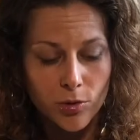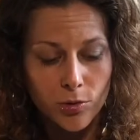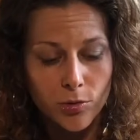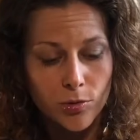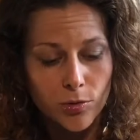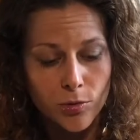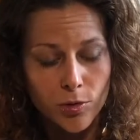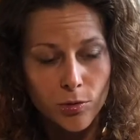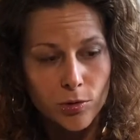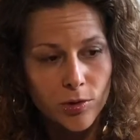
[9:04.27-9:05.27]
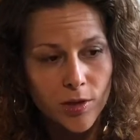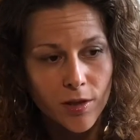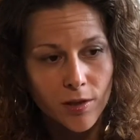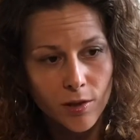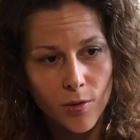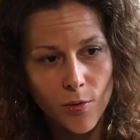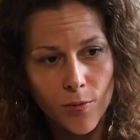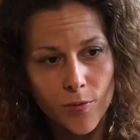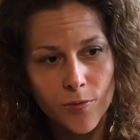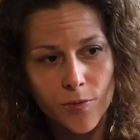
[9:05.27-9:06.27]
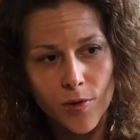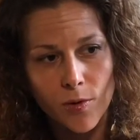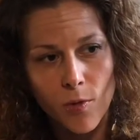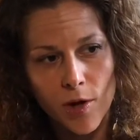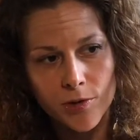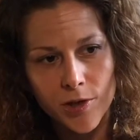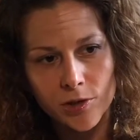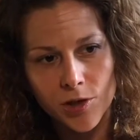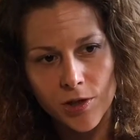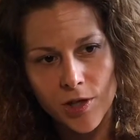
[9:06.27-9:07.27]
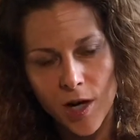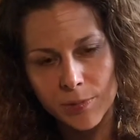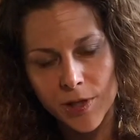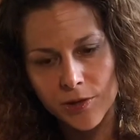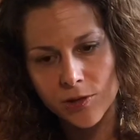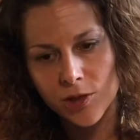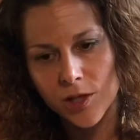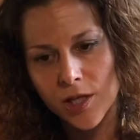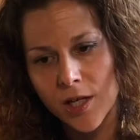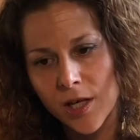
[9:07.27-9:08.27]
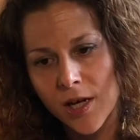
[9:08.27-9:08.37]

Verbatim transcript: to use the, you know, the water energy, the cups energy,